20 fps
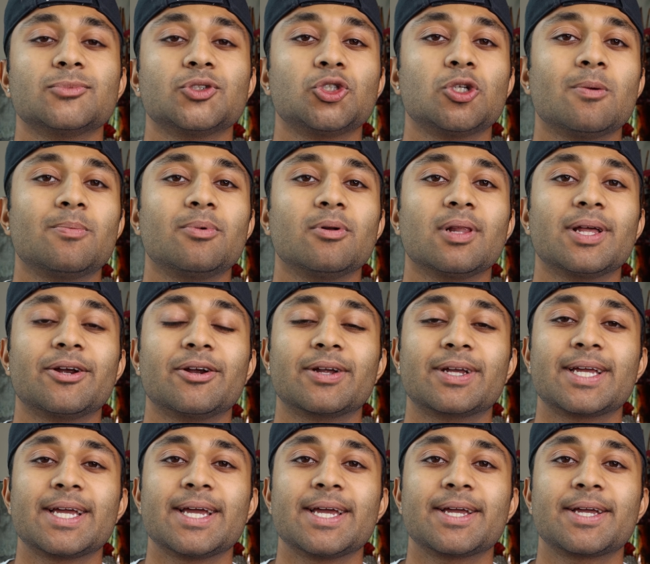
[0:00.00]
triple layer
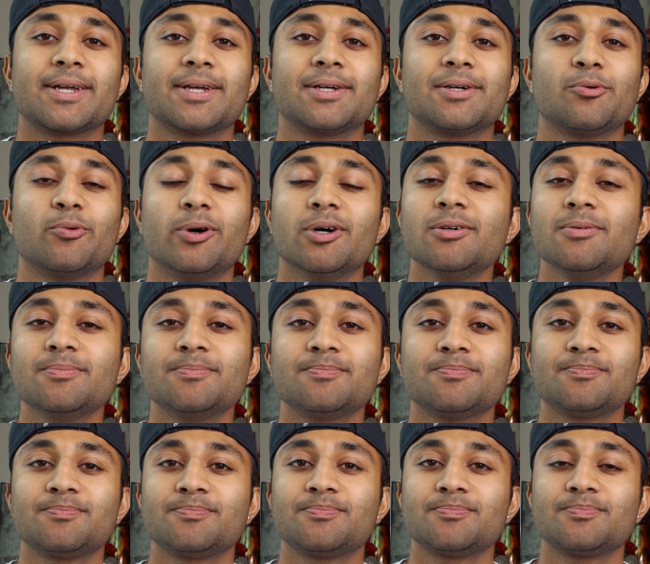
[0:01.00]
cake. Well,
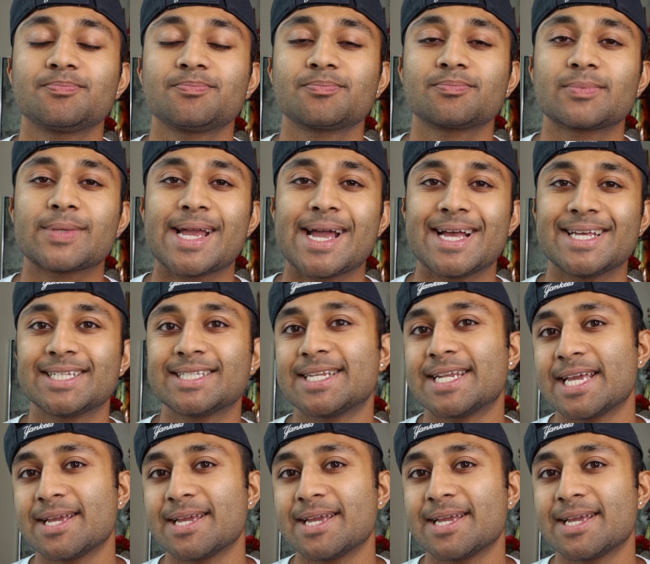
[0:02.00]
as the